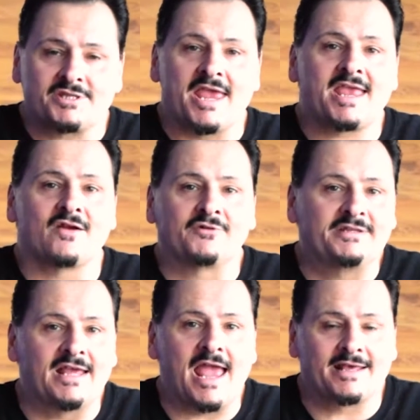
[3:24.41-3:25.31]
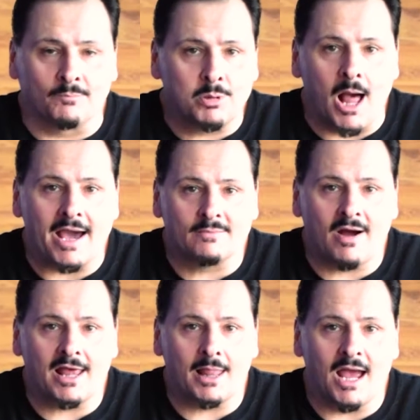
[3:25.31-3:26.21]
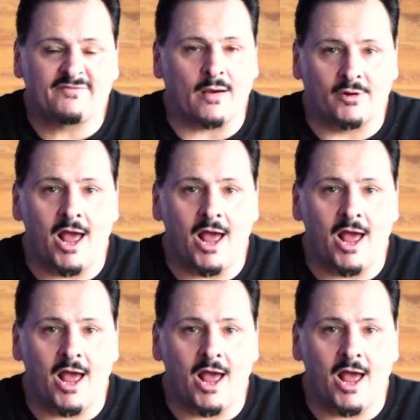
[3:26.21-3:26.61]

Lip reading: take every day and apply to my life that would